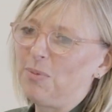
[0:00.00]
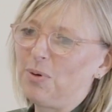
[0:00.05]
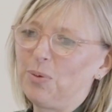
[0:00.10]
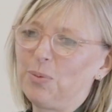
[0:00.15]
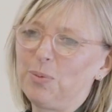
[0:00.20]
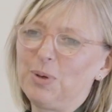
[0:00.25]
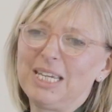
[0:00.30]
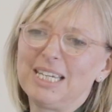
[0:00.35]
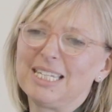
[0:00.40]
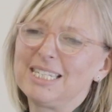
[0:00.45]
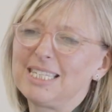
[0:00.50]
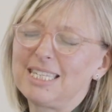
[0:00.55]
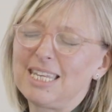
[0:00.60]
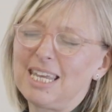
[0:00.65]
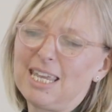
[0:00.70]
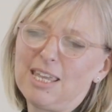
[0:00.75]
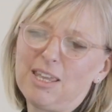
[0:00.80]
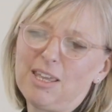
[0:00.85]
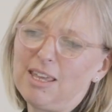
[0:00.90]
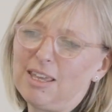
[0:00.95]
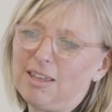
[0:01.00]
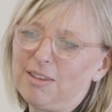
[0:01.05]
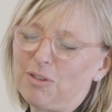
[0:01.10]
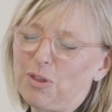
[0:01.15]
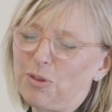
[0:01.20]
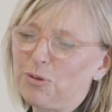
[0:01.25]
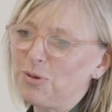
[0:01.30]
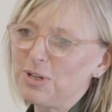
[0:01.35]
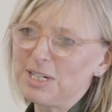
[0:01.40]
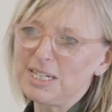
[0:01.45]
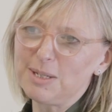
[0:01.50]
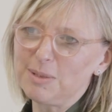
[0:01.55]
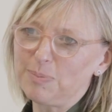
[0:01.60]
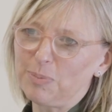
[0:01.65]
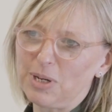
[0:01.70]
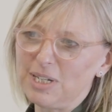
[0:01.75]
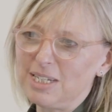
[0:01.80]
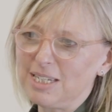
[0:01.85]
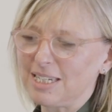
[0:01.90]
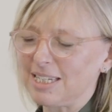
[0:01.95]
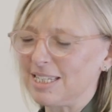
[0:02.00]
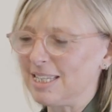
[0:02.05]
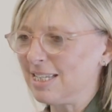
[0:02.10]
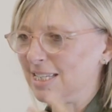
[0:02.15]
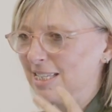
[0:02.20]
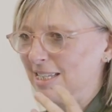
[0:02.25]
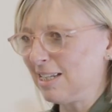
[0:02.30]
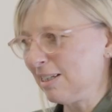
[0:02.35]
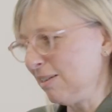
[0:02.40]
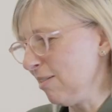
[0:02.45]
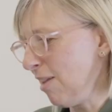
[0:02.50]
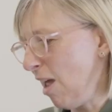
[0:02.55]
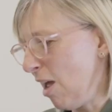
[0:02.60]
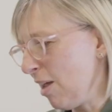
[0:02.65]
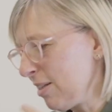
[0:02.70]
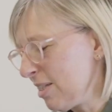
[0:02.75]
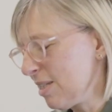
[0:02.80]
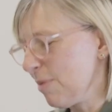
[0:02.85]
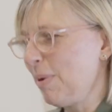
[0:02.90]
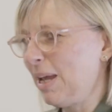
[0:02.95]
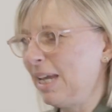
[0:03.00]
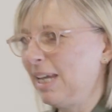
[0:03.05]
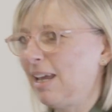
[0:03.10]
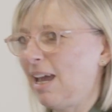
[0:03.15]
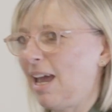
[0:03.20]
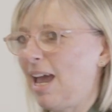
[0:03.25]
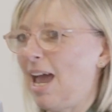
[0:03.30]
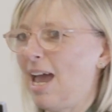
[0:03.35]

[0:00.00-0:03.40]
we could see the 3D printer, this little Ultimaker,